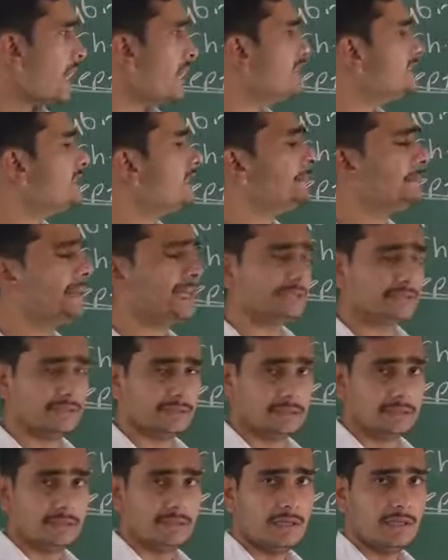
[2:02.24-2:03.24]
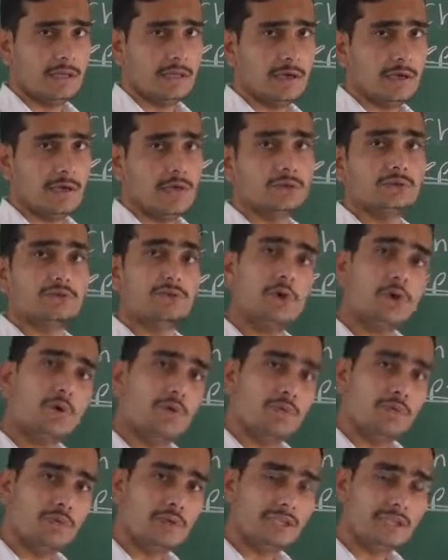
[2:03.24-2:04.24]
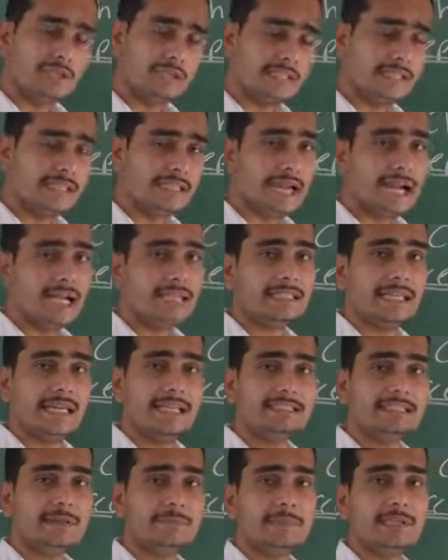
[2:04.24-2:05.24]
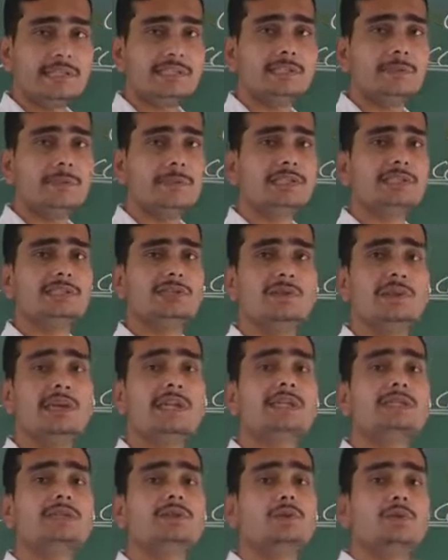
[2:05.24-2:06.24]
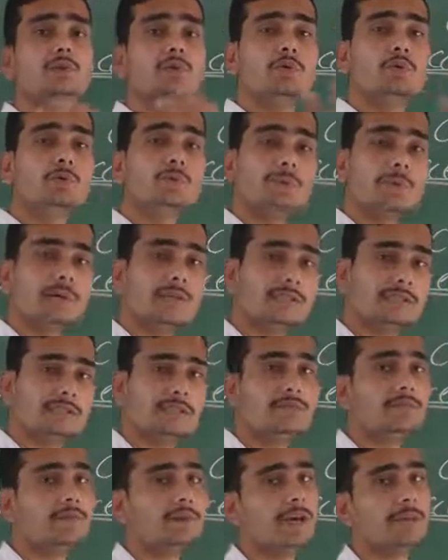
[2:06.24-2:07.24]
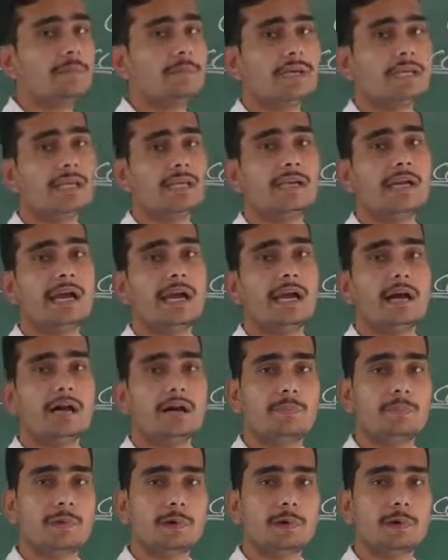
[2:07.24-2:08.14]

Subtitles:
acceptance. So we seen that the acceptance means when the whom person we are making a